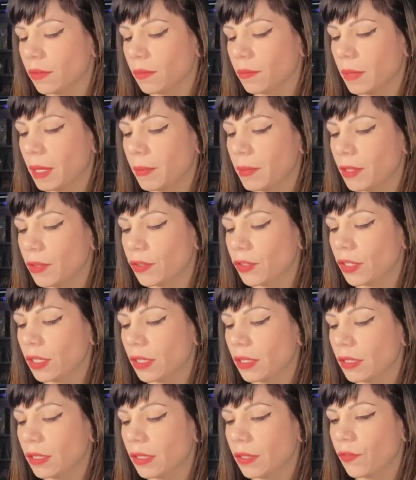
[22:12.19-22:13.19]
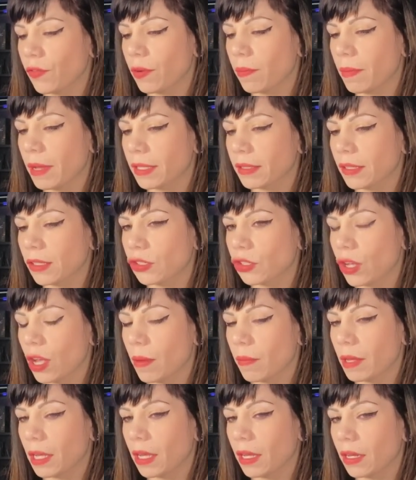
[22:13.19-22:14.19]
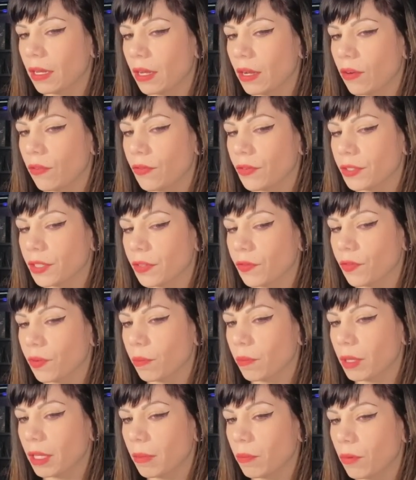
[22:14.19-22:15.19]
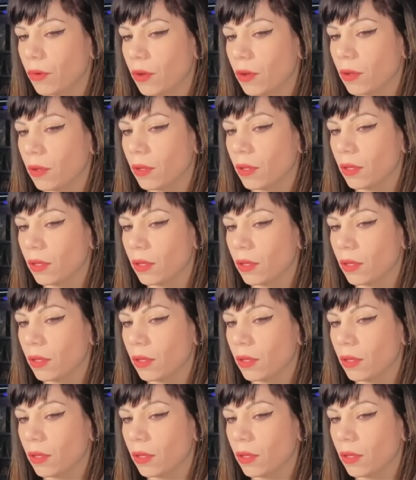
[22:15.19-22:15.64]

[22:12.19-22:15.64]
Maybe there's a different message coming in here for different people.